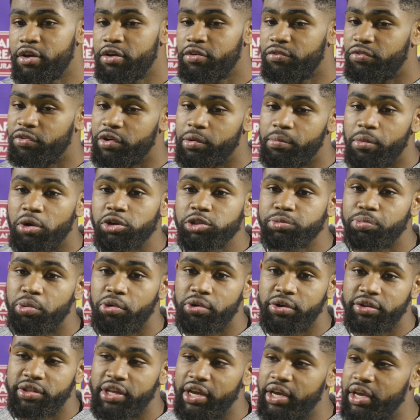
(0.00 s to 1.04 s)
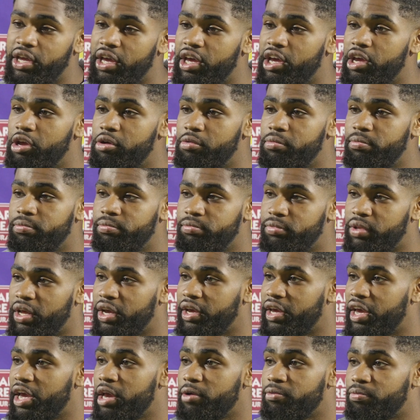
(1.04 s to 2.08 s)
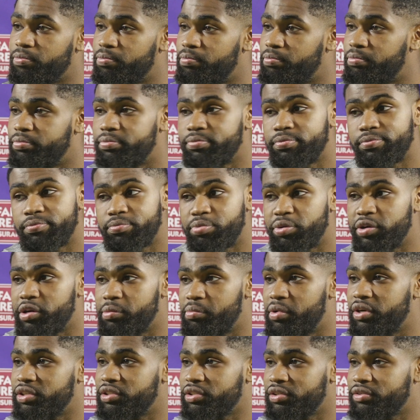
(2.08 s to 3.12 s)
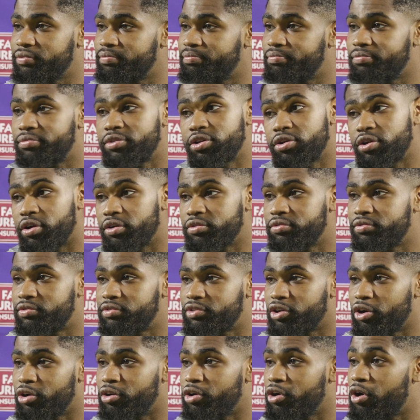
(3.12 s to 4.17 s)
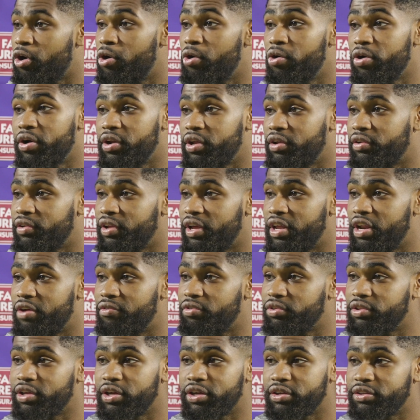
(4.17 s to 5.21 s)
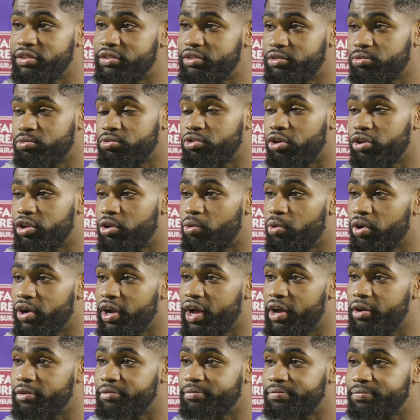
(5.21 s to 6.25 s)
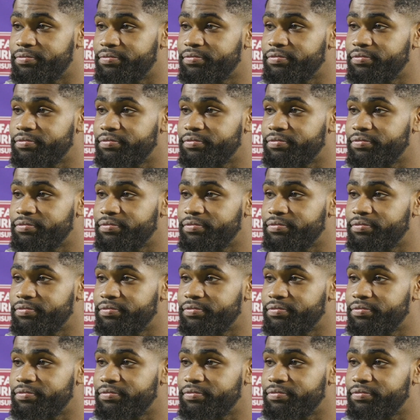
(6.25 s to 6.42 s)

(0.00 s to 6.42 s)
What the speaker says: for the most part, that game pretty much, you know, turned the coin and everything's starting to work out.